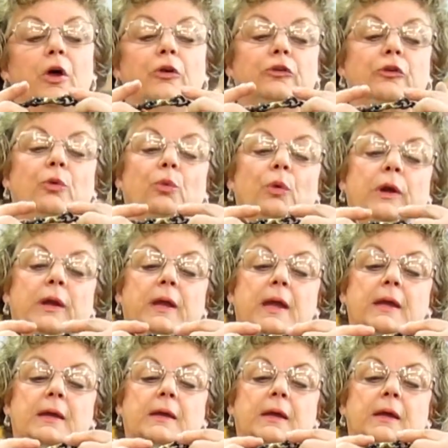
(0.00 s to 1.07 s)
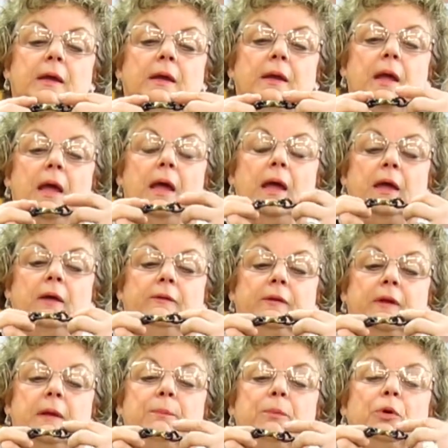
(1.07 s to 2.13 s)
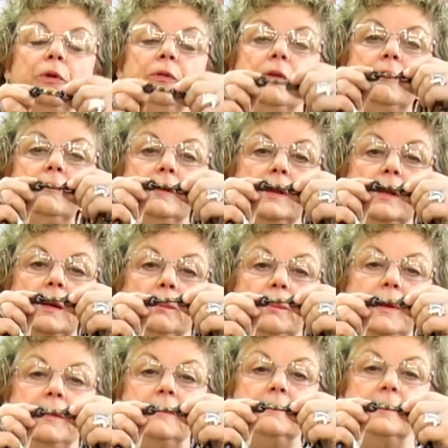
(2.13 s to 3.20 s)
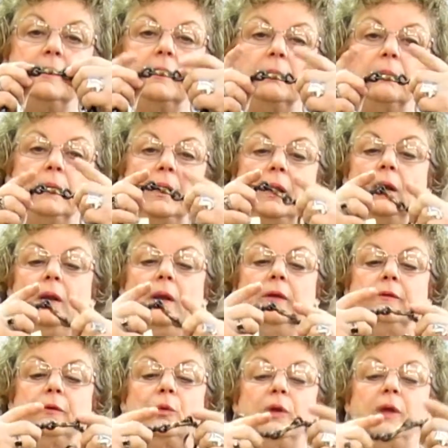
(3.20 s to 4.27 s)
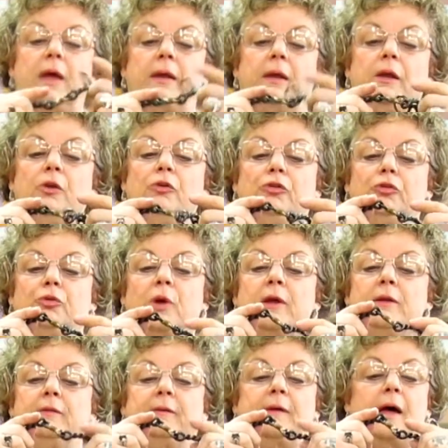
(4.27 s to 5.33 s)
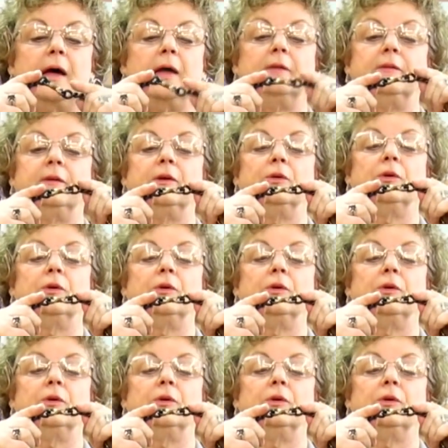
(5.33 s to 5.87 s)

So what he did is he put this little piece in the middle, so he had little straight sides here